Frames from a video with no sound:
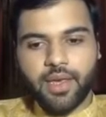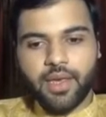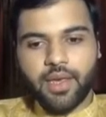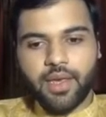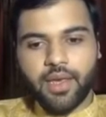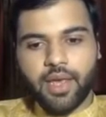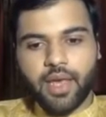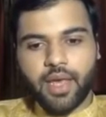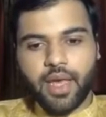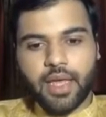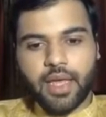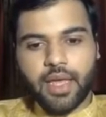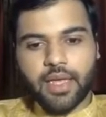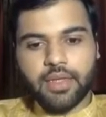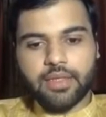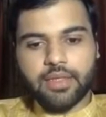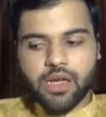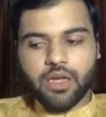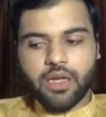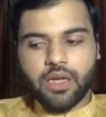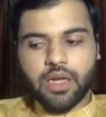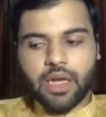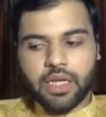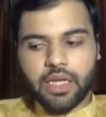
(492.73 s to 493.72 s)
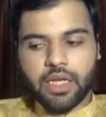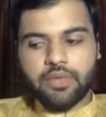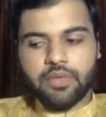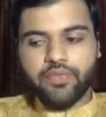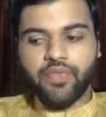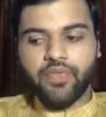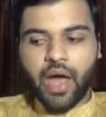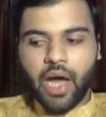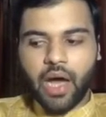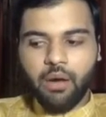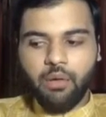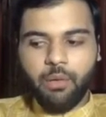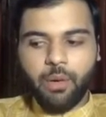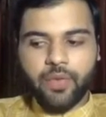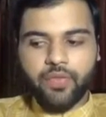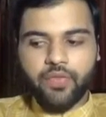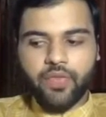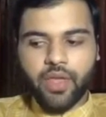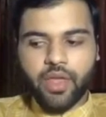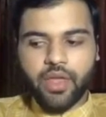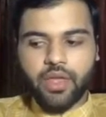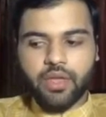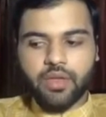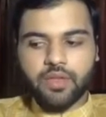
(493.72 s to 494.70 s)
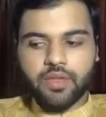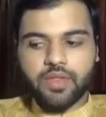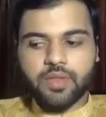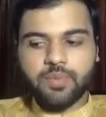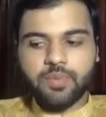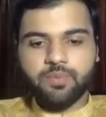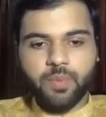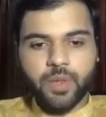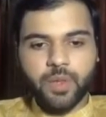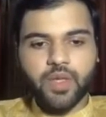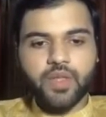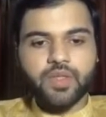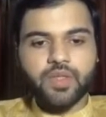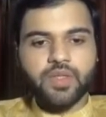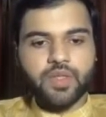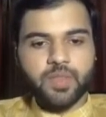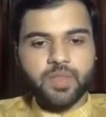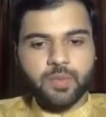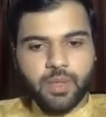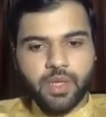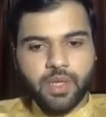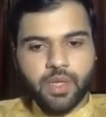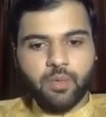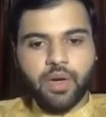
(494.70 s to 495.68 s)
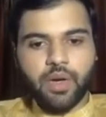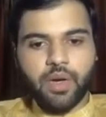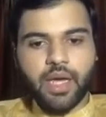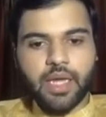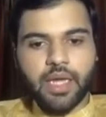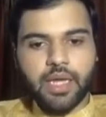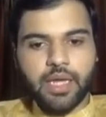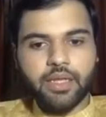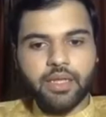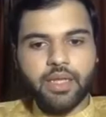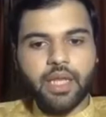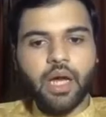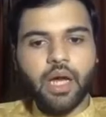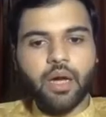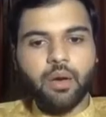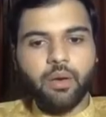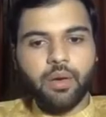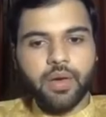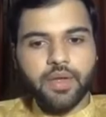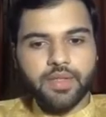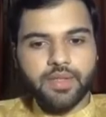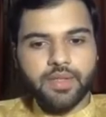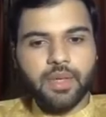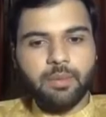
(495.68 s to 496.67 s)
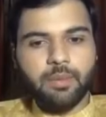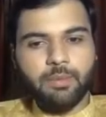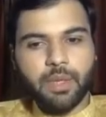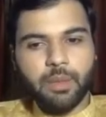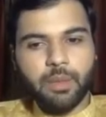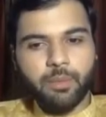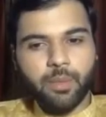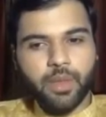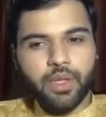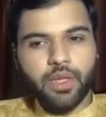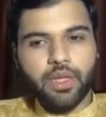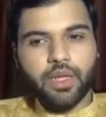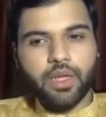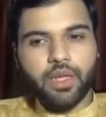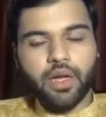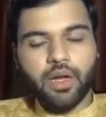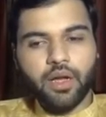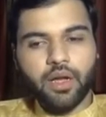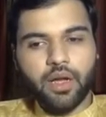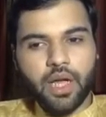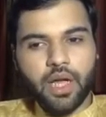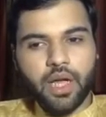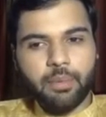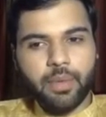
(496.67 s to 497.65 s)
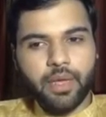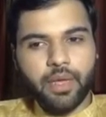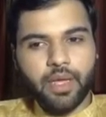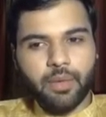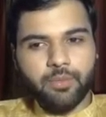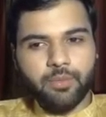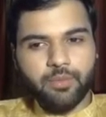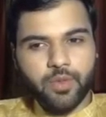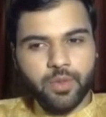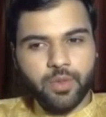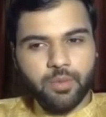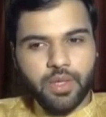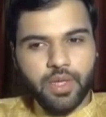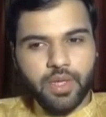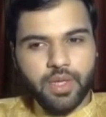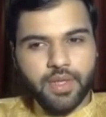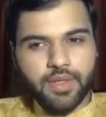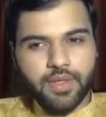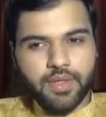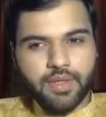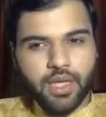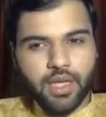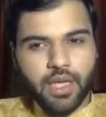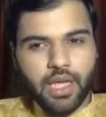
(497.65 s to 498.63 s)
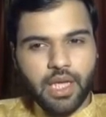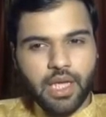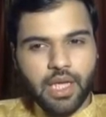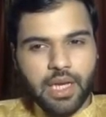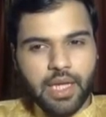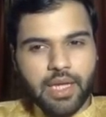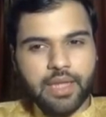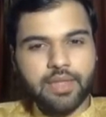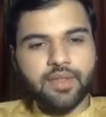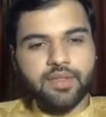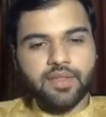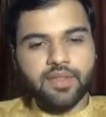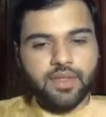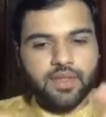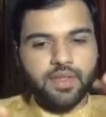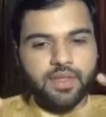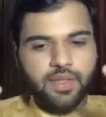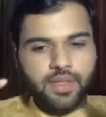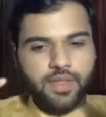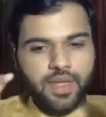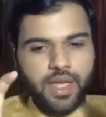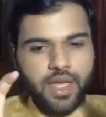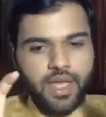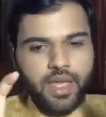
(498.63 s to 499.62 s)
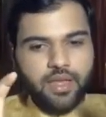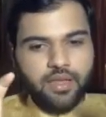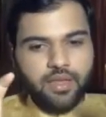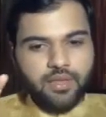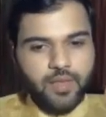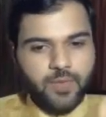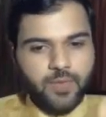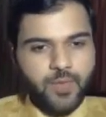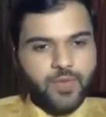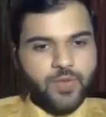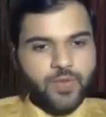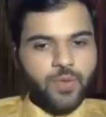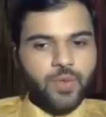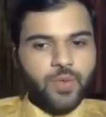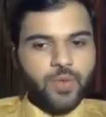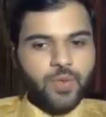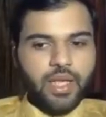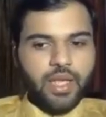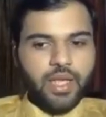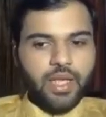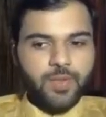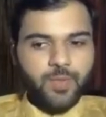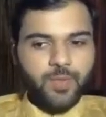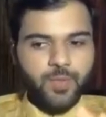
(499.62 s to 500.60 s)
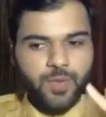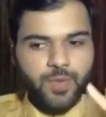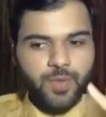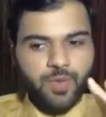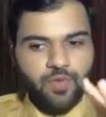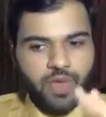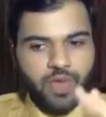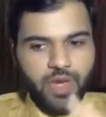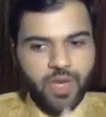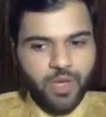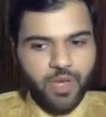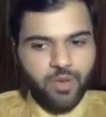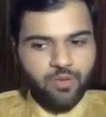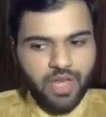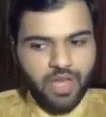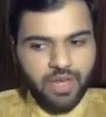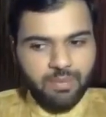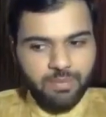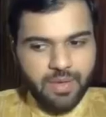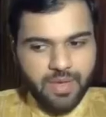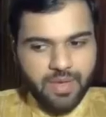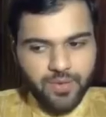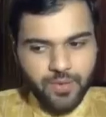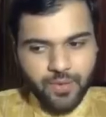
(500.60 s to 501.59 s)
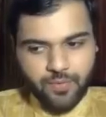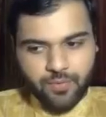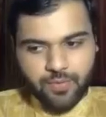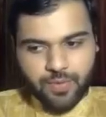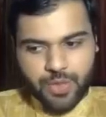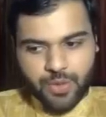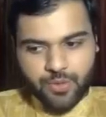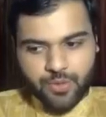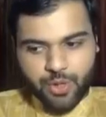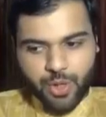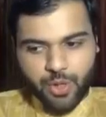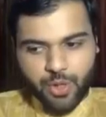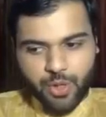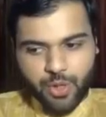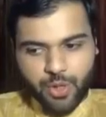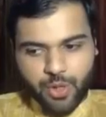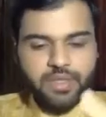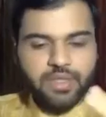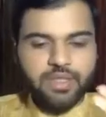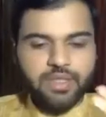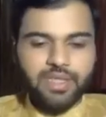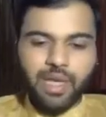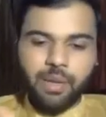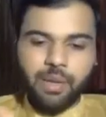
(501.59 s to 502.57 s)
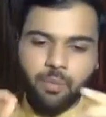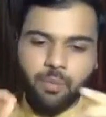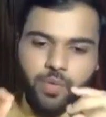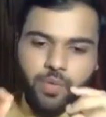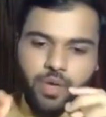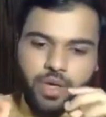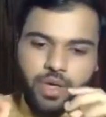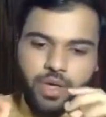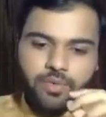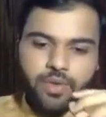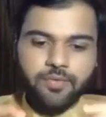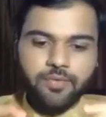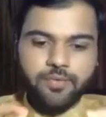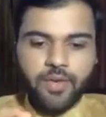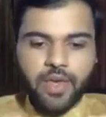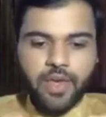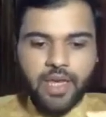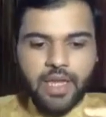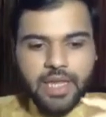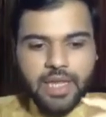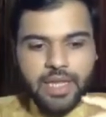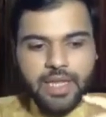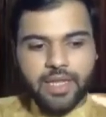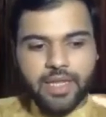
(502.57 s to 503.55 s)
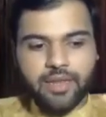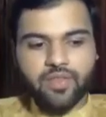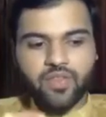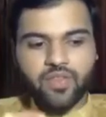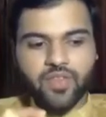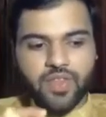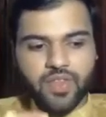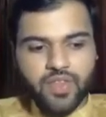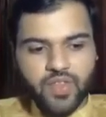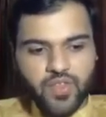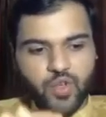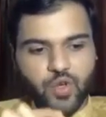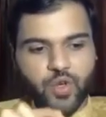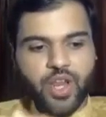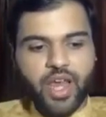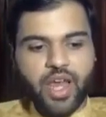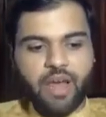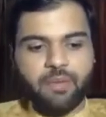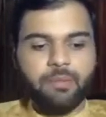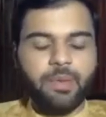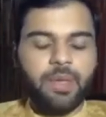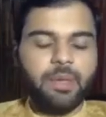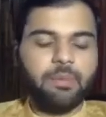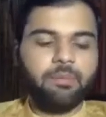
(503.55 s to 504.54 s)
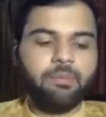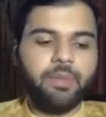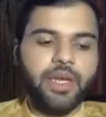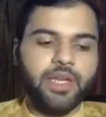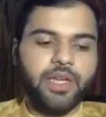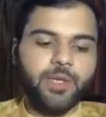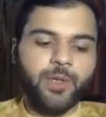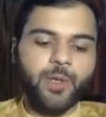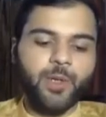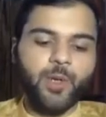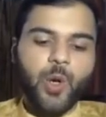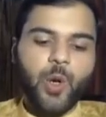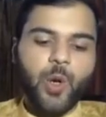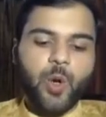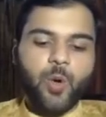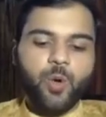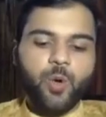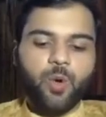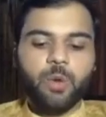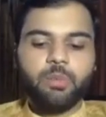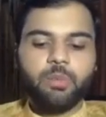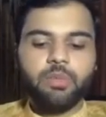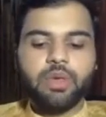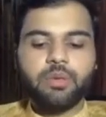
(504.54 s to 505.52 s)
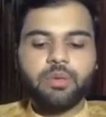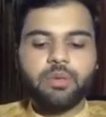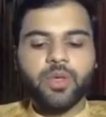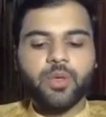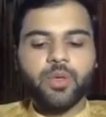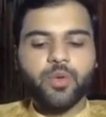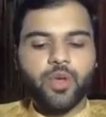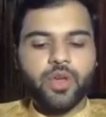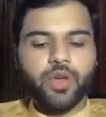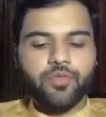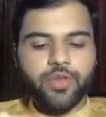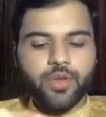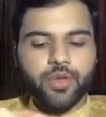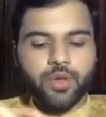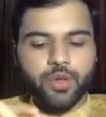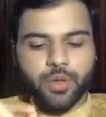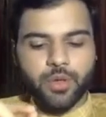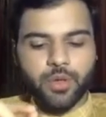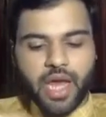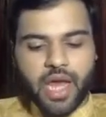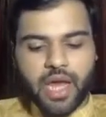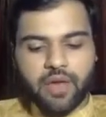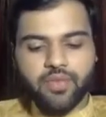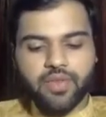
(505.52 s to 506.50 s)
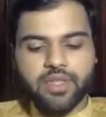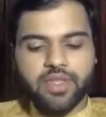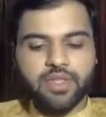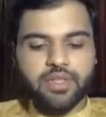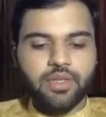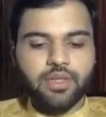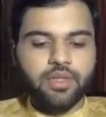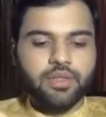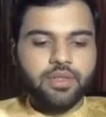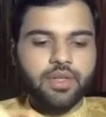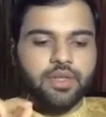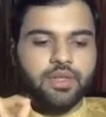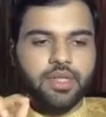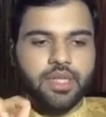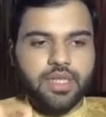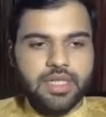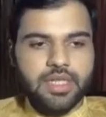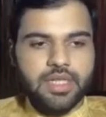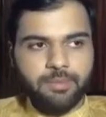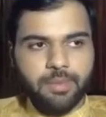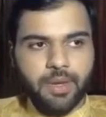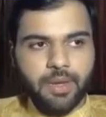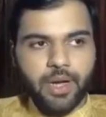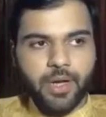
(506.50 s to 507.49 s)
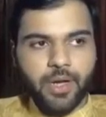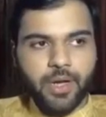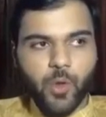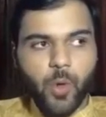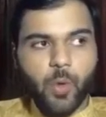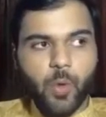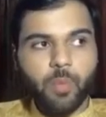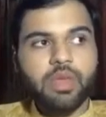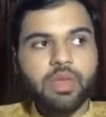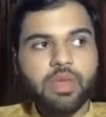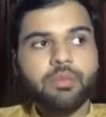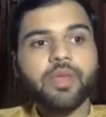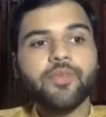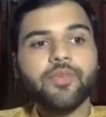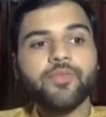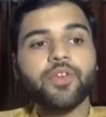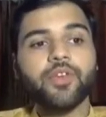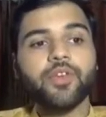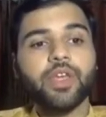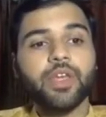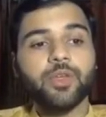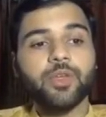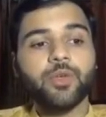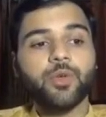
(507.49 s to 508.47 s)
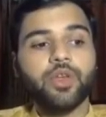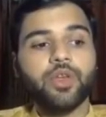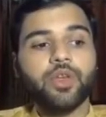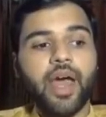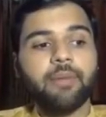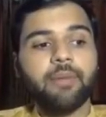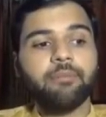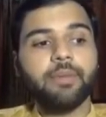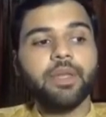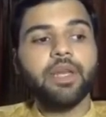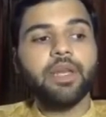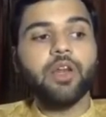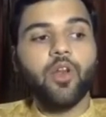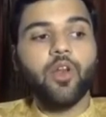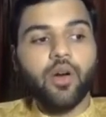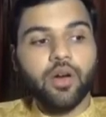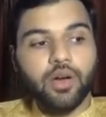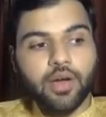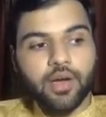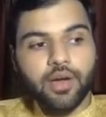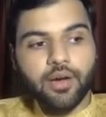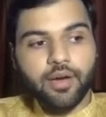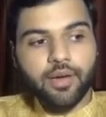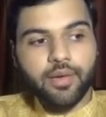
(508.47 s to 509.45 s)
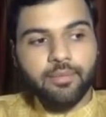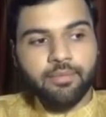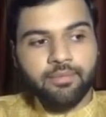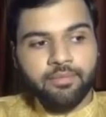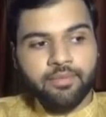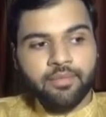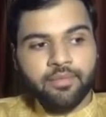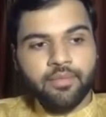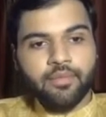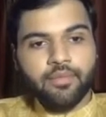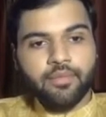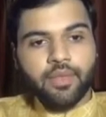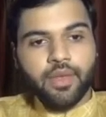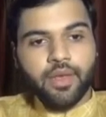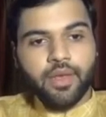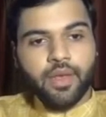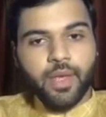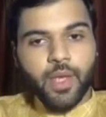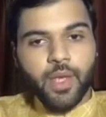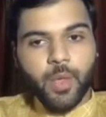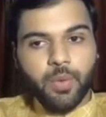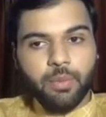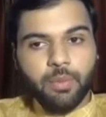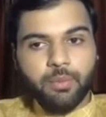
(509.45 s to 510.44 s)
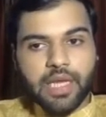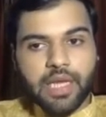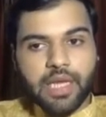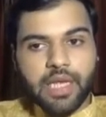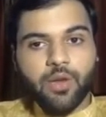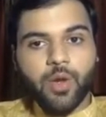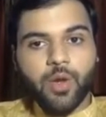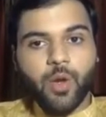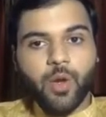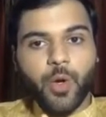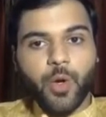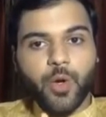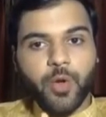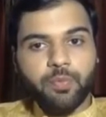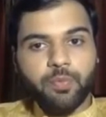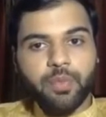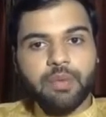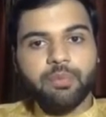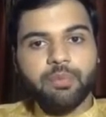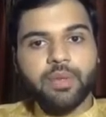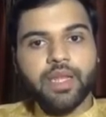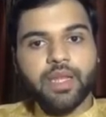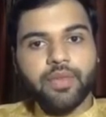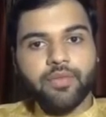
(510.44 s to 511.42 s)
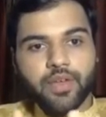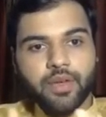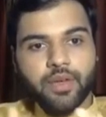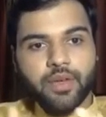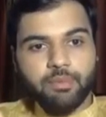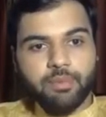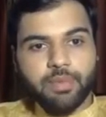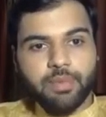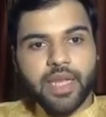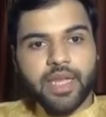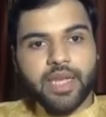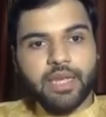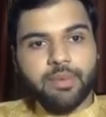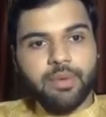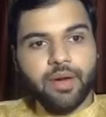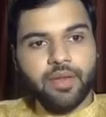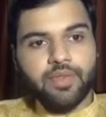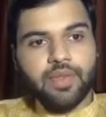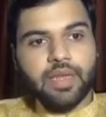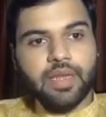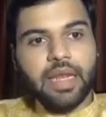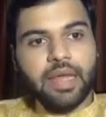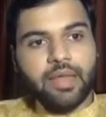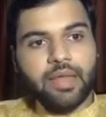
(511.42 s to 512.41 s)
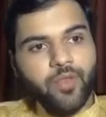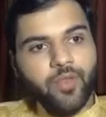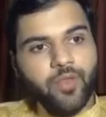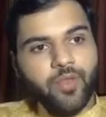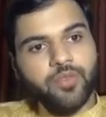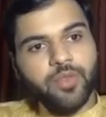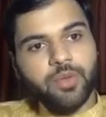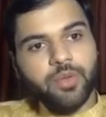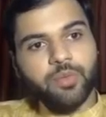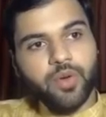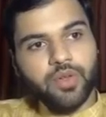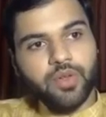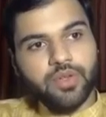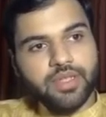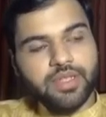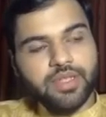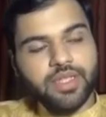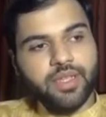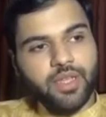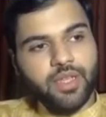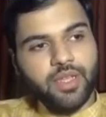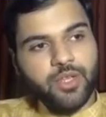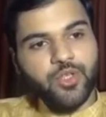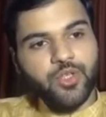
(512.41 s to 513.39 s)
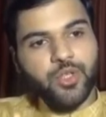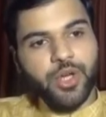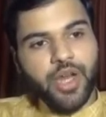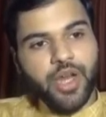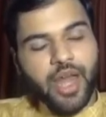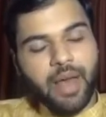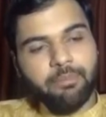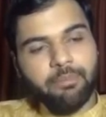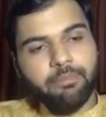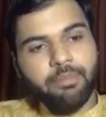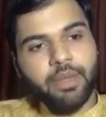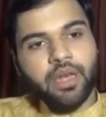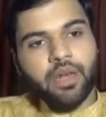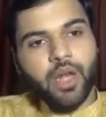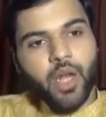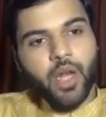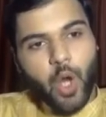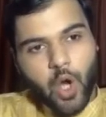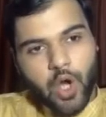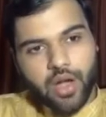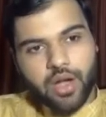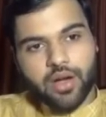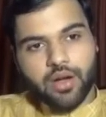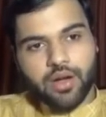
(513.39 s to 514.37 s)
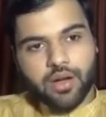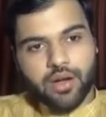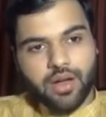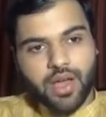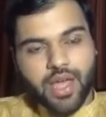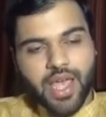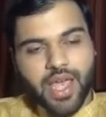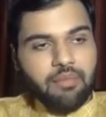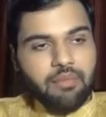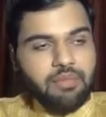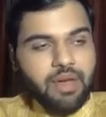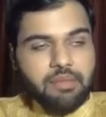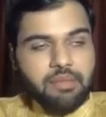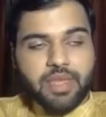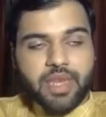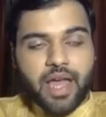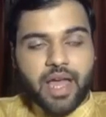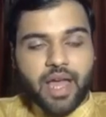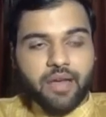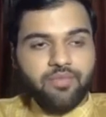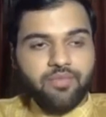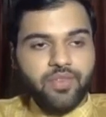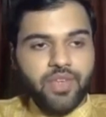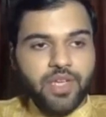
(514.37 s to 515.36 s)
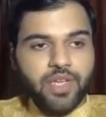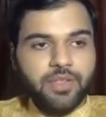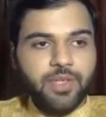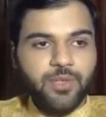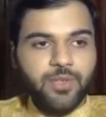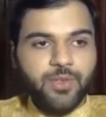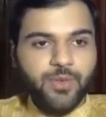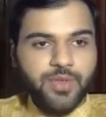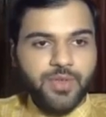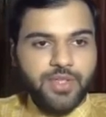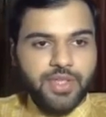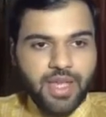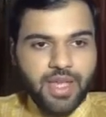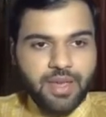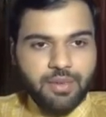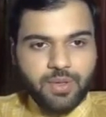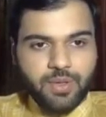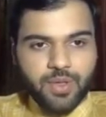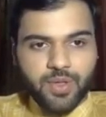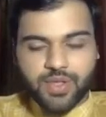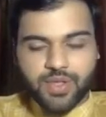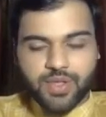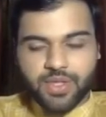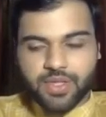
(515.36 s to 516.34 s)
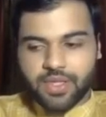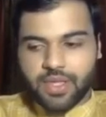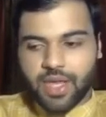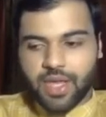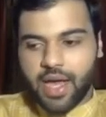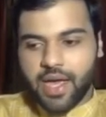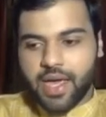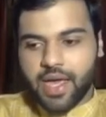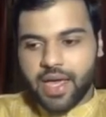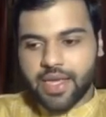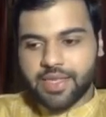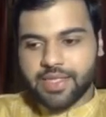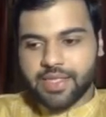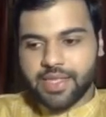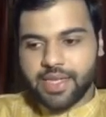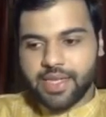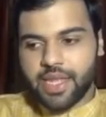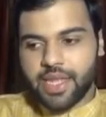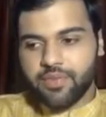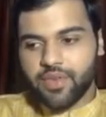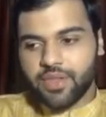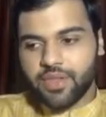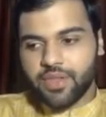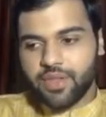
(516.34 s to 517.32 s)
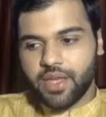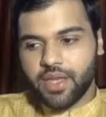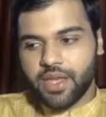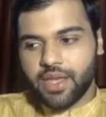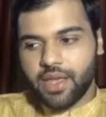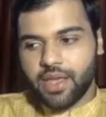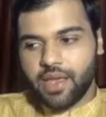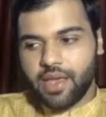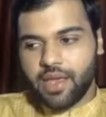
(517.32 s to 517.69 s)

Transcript: And now I think it's because it's been a while, and now I see people coming up to me and saying this was unique. This was a very unique piece of literature, but somewhere we felt that this could have been better. Or maybe, if you could have inserted this part, or maybe if it could have been longer. You won't believe, a lot of people have complained about the length of the book. They said it should have been longer. I have nothing to say because I said everything